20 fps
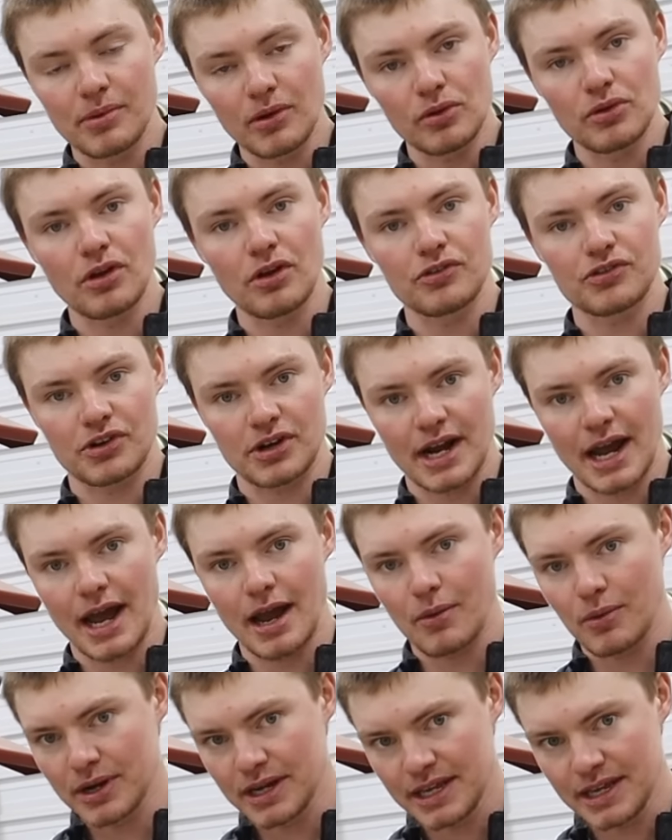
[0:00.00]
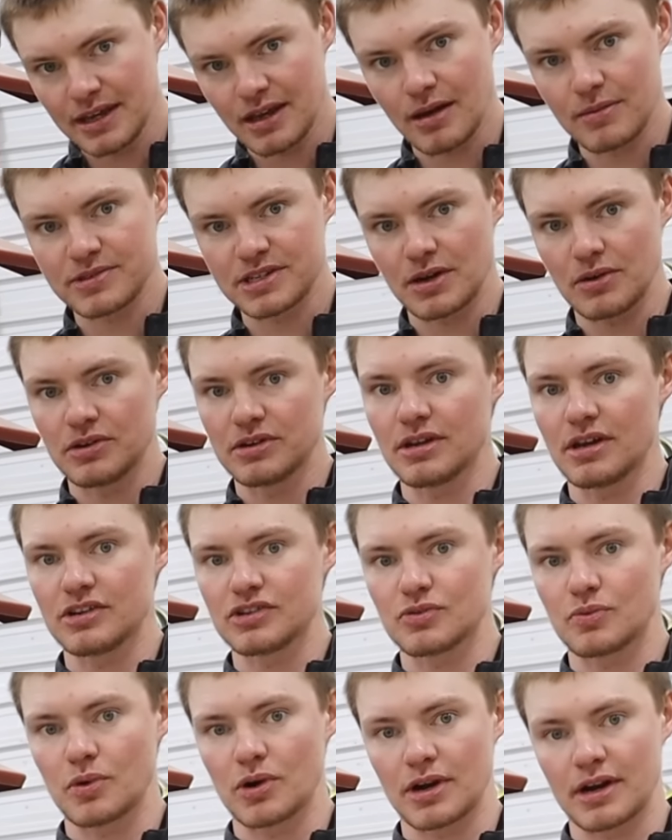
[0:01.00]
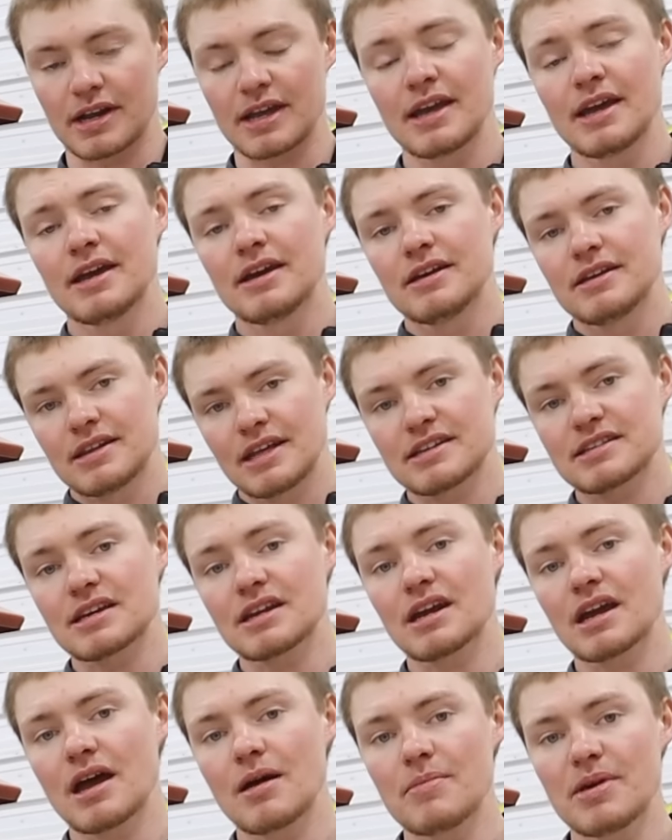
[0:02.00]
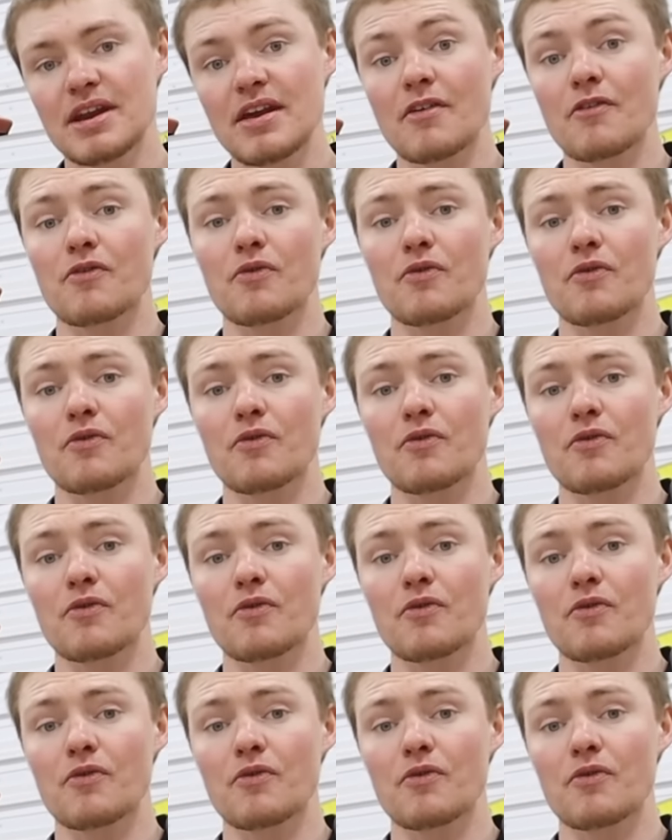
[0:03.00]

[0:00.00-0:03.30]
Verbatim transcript: bulldozer guy, when he comes out and does work. That's going to come in at